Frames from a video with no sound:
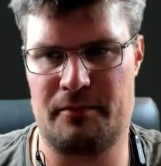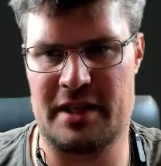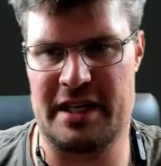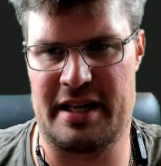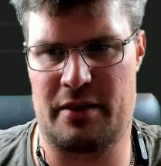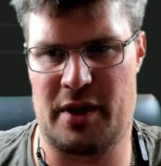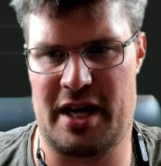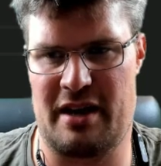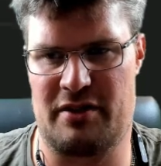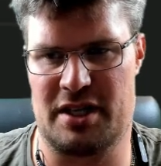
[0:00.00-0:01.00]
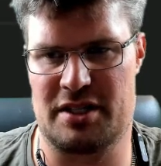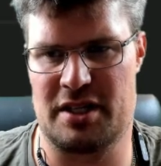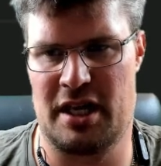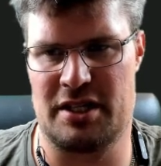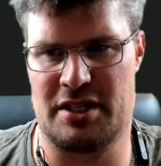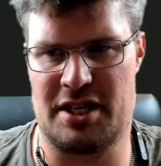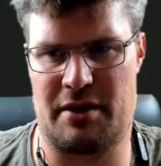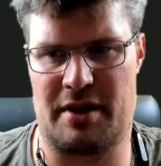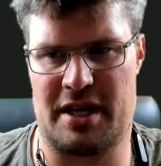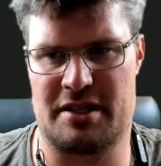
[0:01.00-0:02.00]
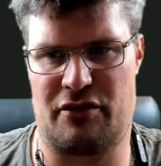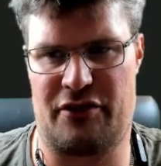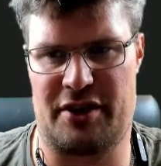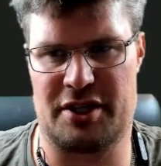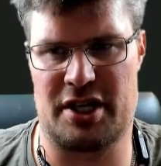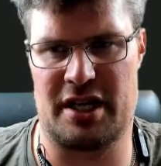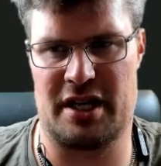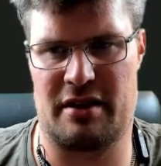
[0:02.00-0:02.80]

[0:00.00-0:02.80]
And then we have this generator function here,